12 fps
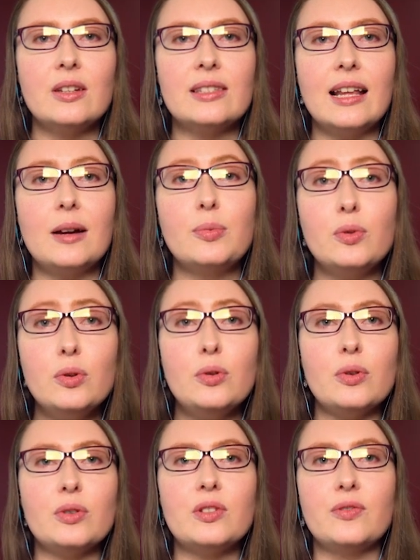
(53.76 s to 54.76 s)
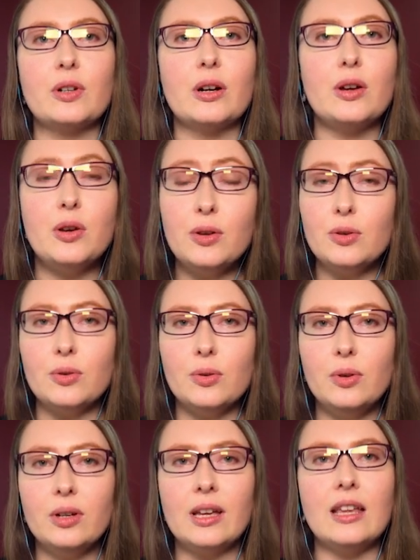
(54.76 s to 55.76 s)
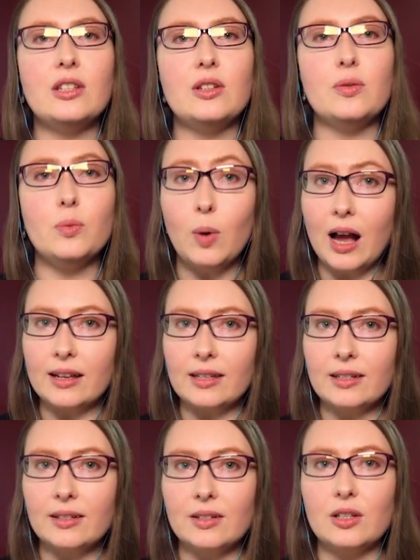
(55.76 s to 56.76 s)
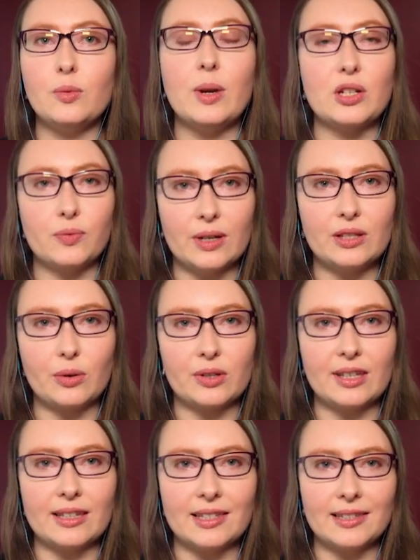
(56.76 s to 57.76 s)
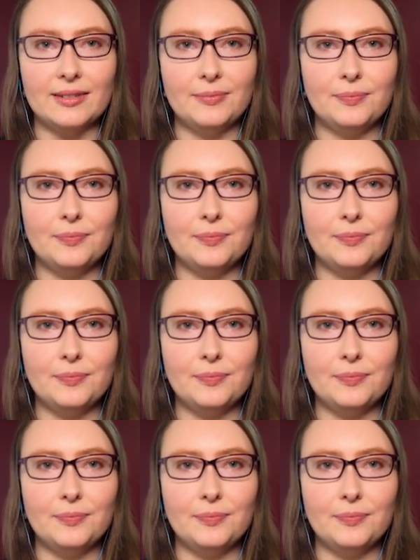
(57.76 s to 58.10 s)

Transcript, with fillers: to set up rules for who can do what to which resources.